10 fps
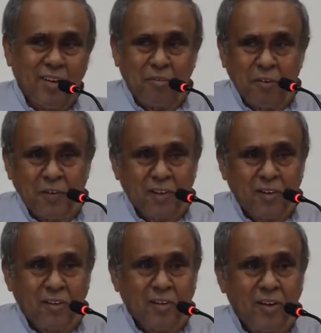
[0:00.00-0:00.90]
If you were
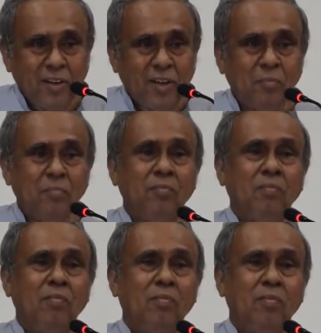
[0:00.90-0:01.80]
quantum,
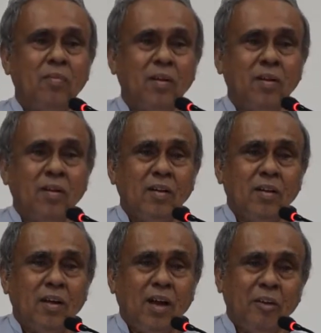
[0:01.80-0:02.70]

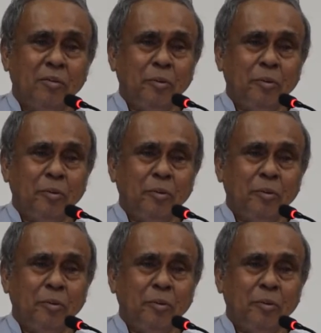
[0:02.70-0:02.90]
I